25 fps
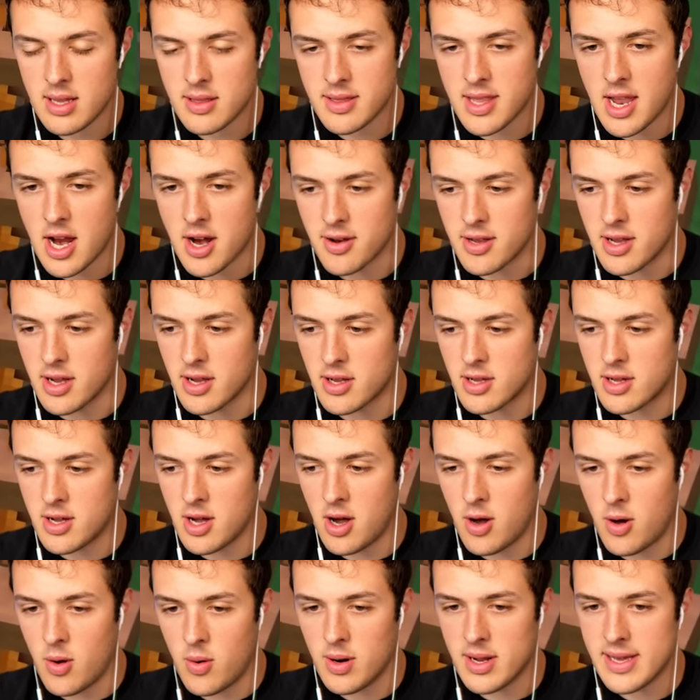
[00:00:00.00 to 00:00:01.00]
There you
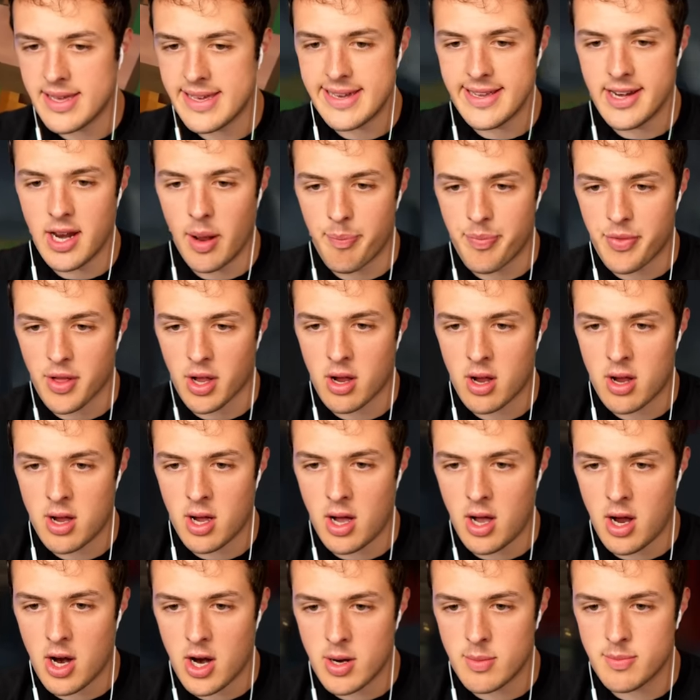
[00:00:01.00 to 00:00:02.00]
go, eat up the
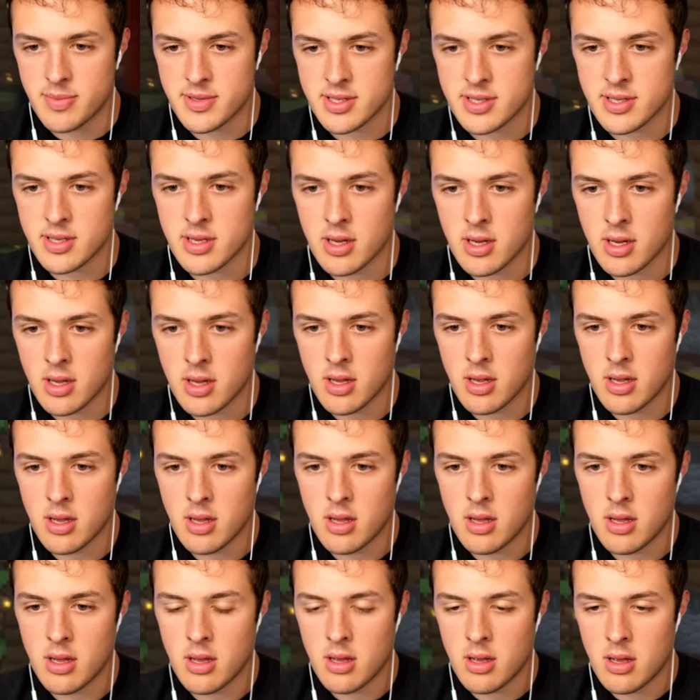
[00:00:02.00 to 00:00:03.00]
carbs.
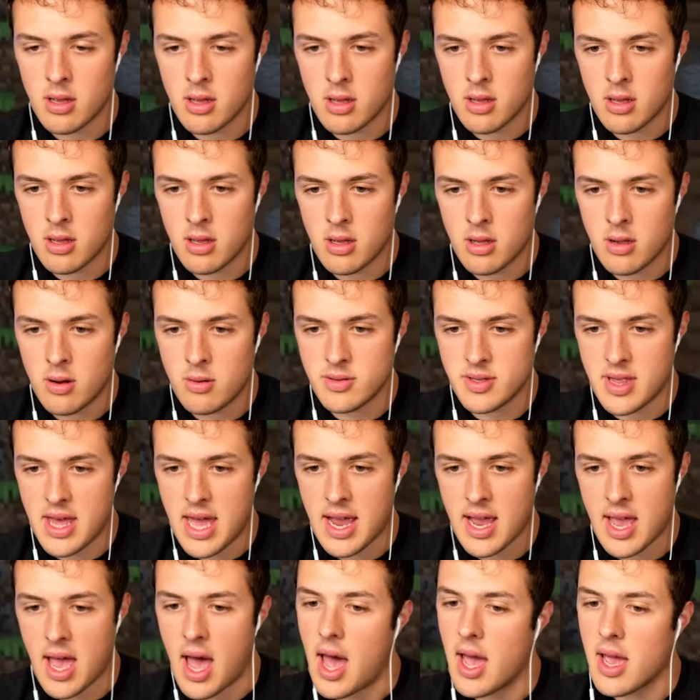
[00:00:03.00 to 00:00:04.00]
Who's
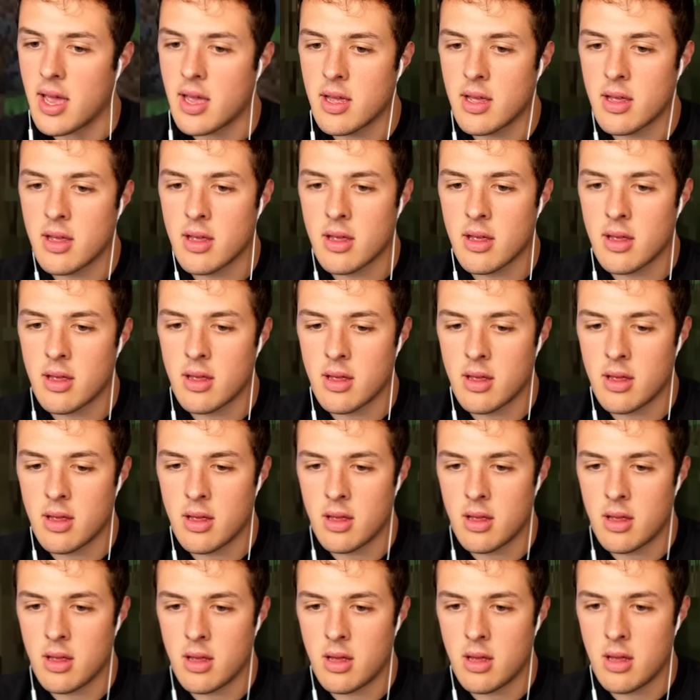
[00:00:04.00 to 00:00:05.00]
that guy?
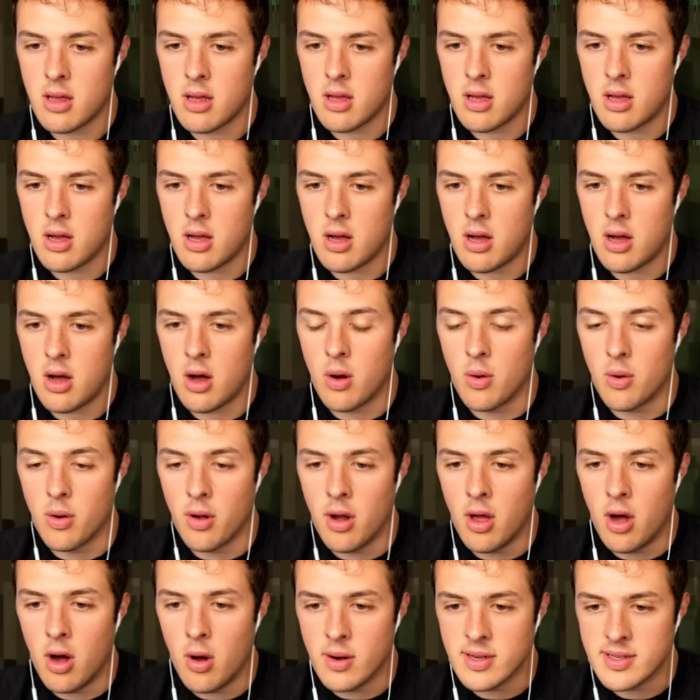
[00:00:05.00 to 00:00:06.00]
Oh
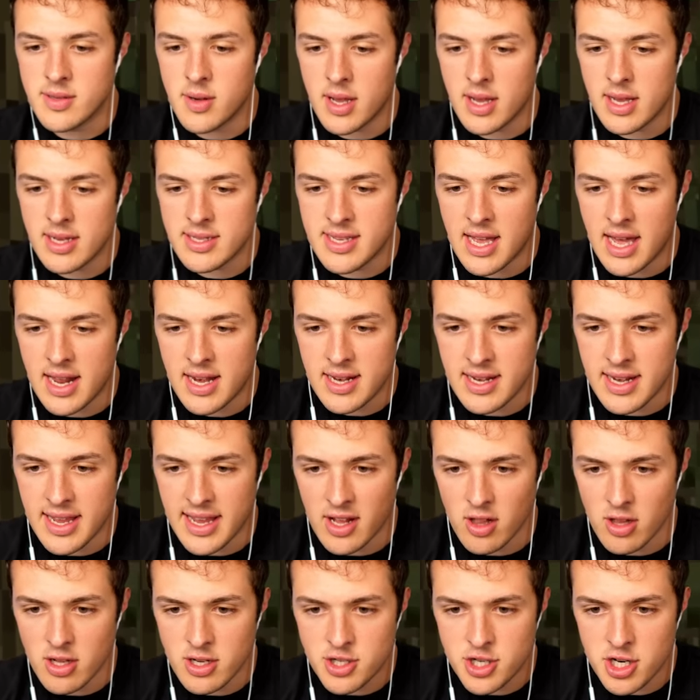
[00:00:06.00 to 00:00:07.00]
no, is, is that an
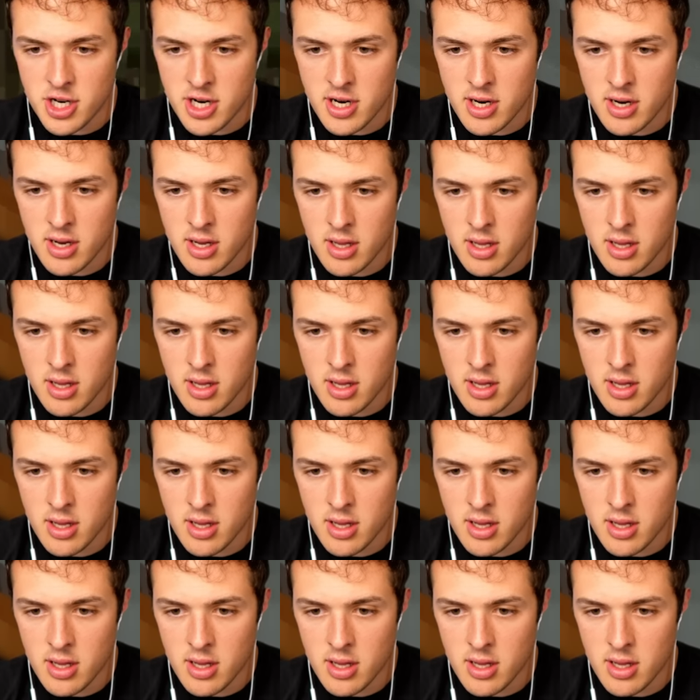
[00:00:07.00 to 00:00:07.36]
illager?